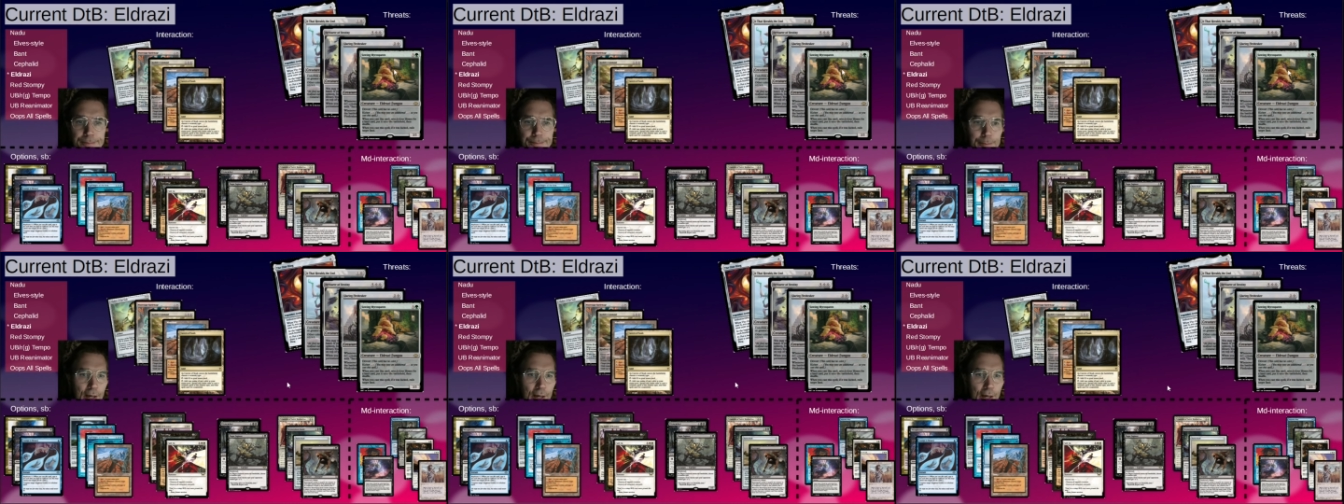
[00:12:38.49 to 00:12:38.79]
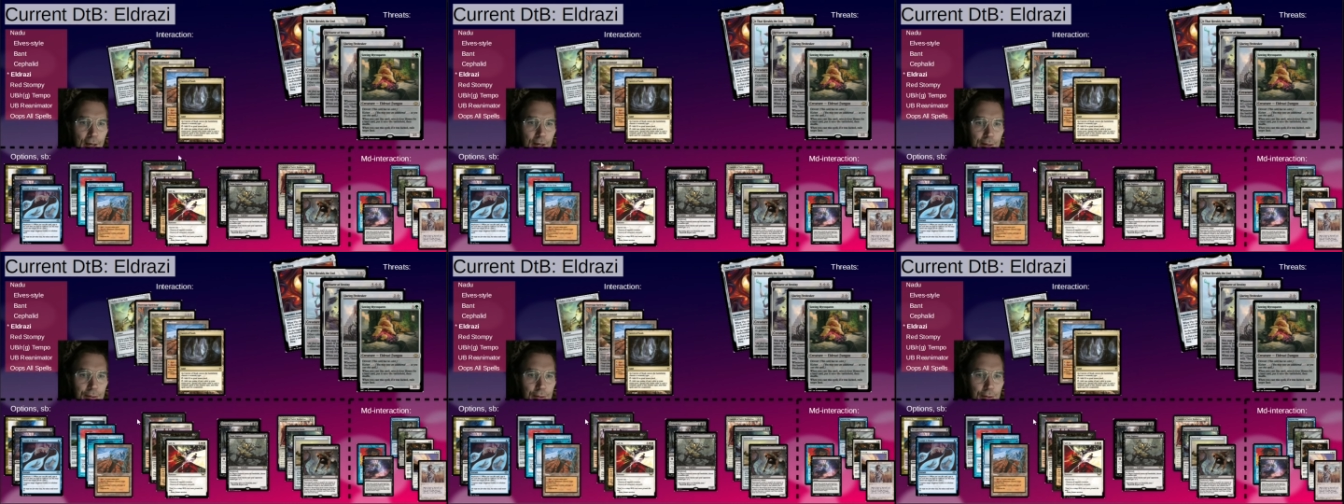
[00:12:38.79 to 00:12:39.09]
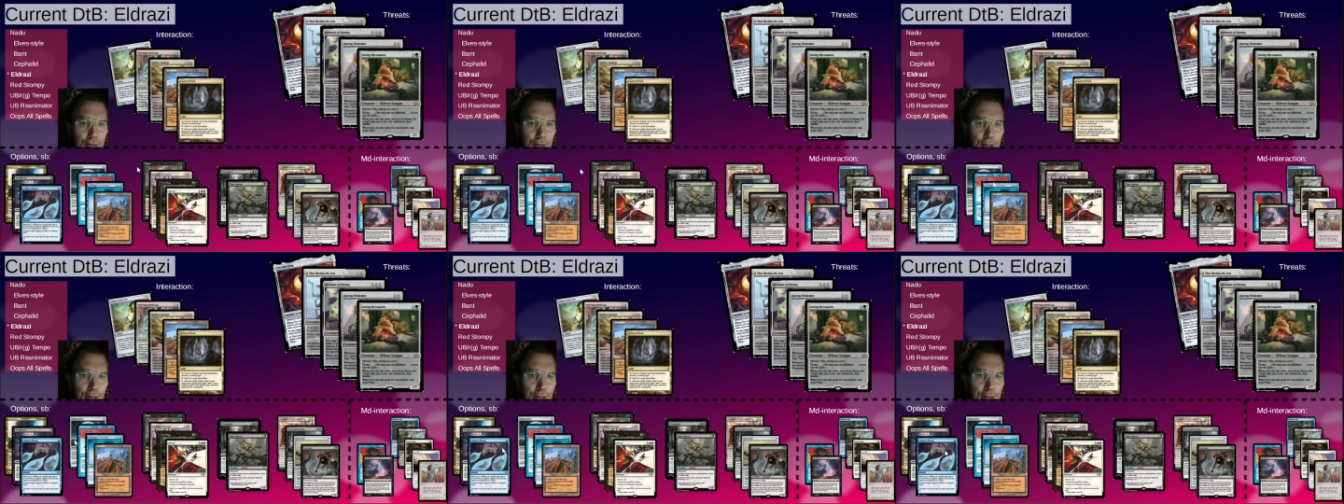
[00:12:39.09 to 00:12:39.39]
And
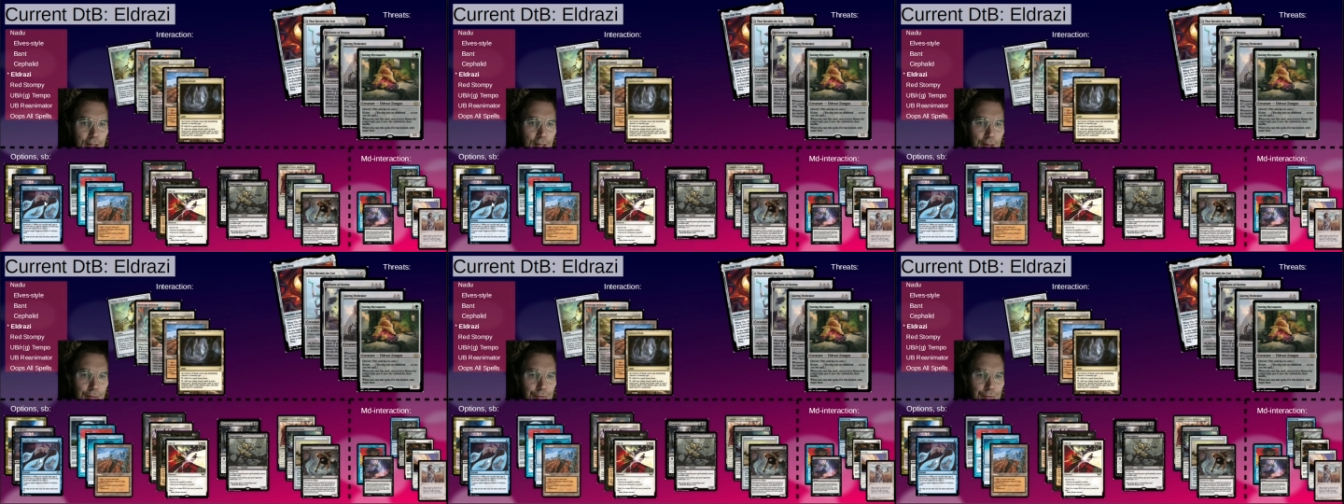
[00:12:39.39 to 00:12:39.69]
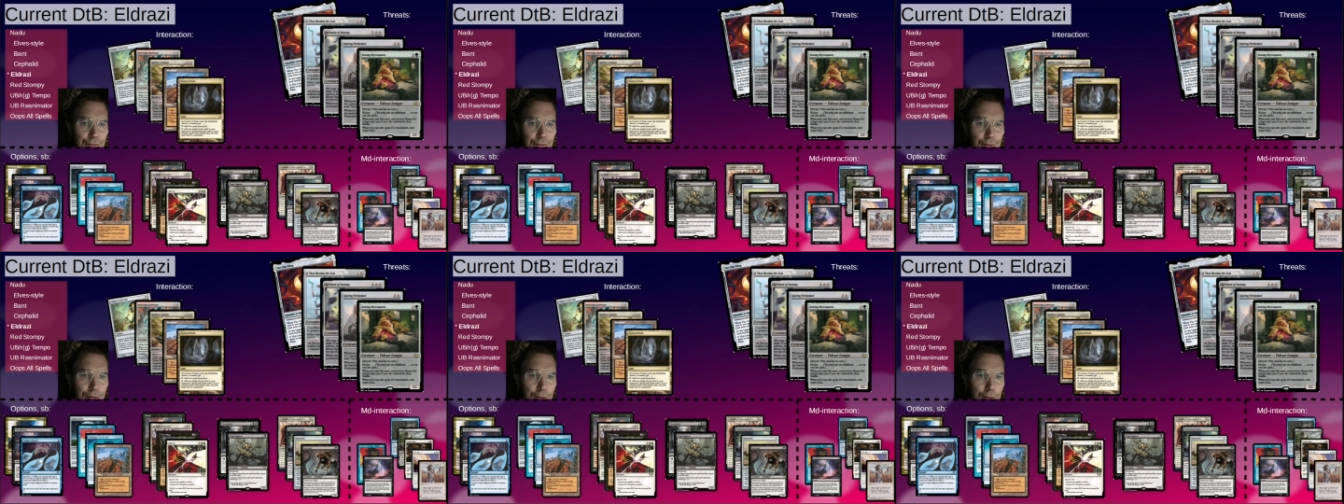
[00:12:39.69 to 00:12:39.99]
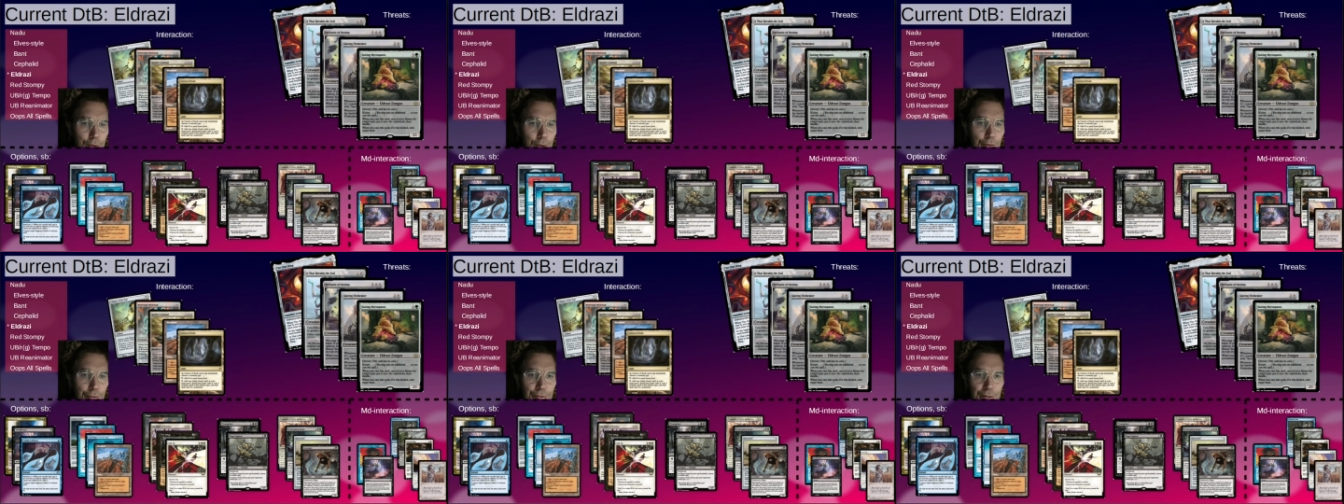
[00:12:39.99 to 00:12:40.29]
yes,
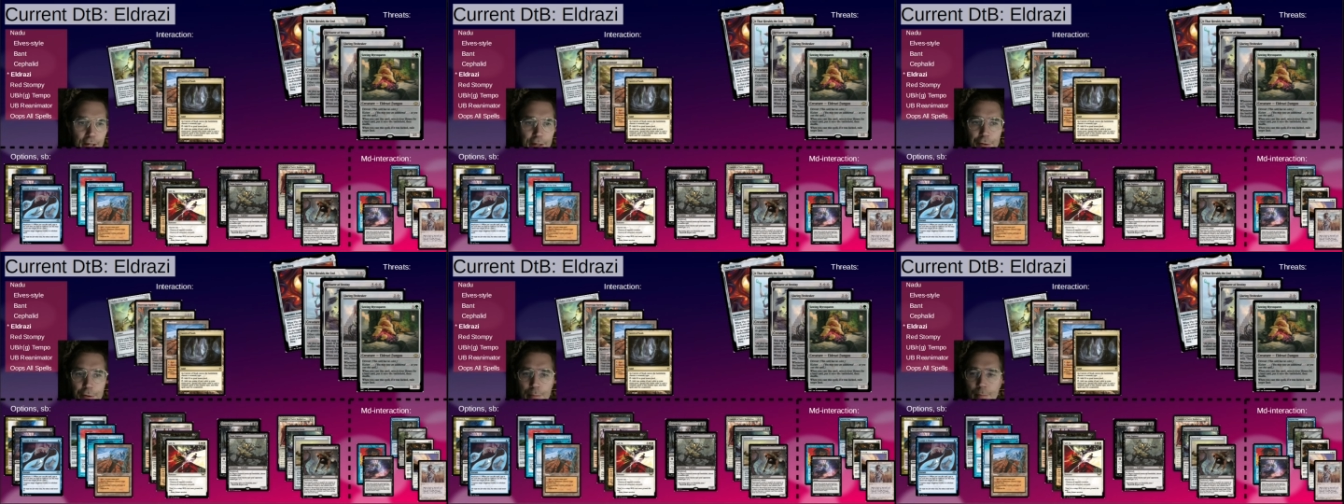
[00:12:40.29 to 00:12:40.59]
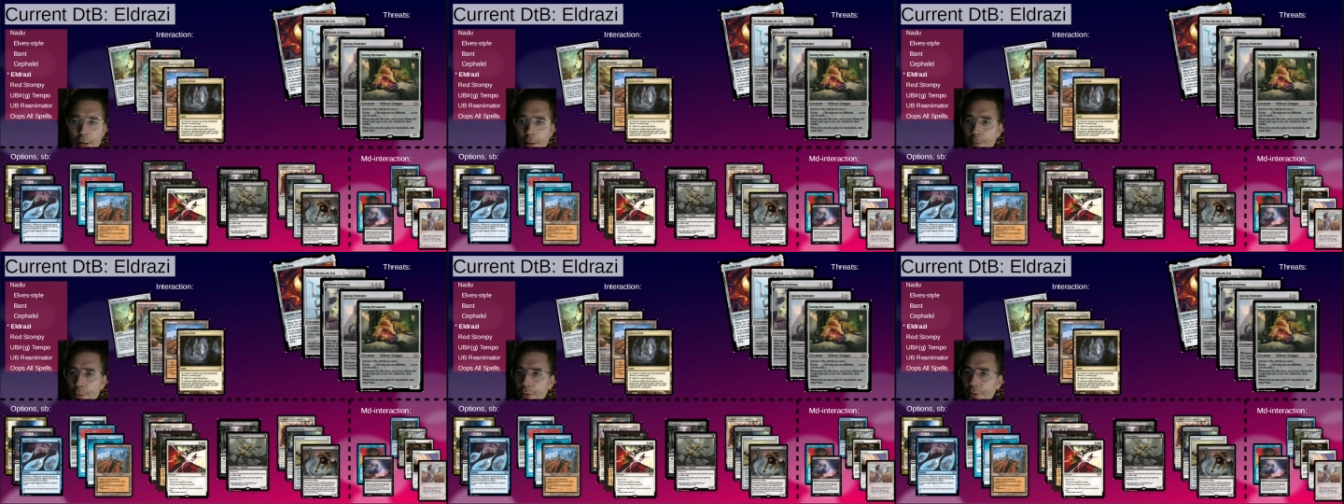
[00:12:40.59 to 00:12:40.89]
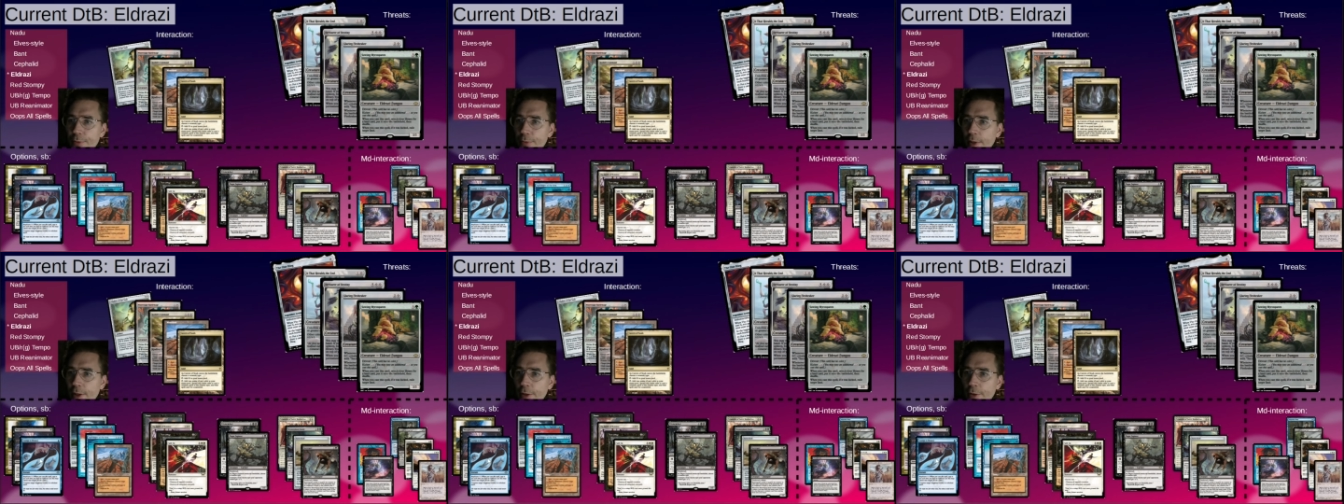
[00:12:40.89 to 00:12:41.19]
Consign to Memory
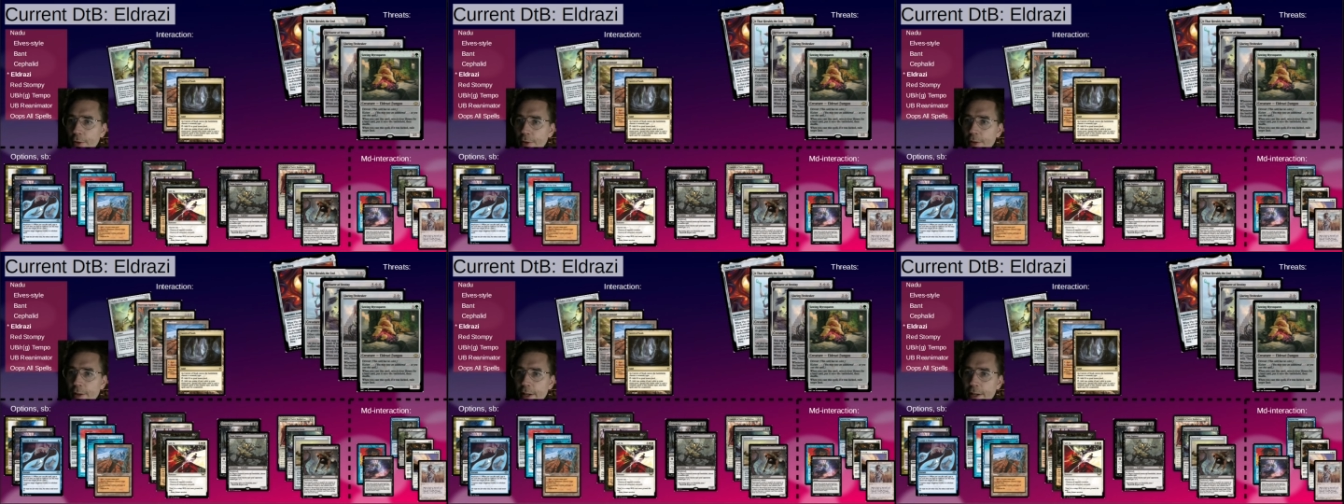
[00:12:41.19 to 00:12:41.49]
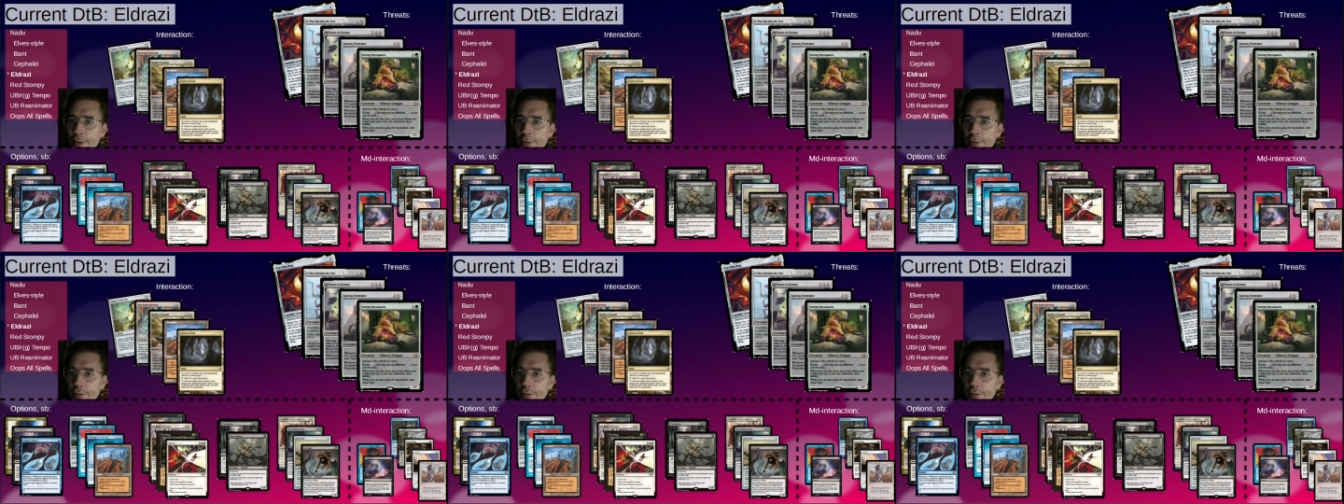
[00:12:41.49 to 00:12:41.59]
is really good there.